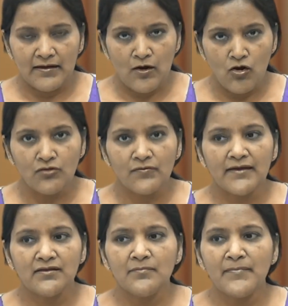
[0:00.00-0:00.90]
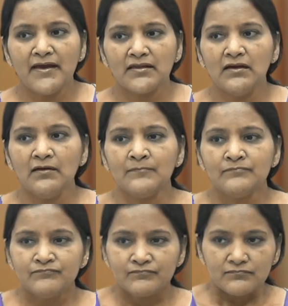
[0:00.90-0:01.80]
all together make the
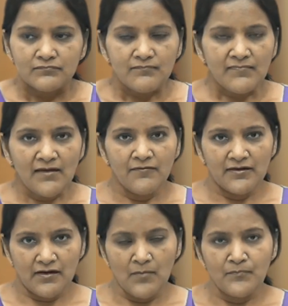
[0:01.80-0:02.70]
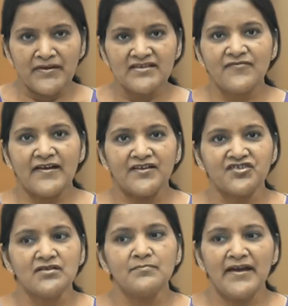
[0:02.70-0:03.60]
company's
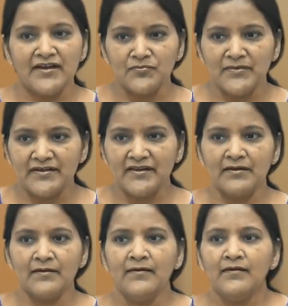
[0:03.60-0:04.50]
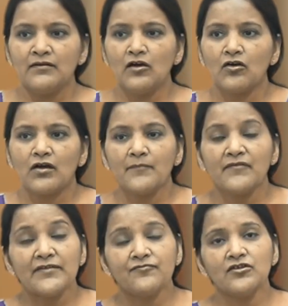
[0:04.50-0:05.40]
financial management thing. Now
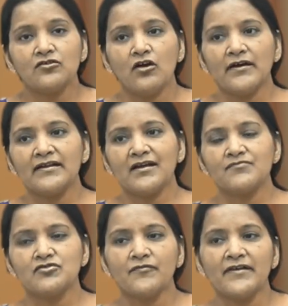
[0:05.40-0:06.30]
if we talk in terms of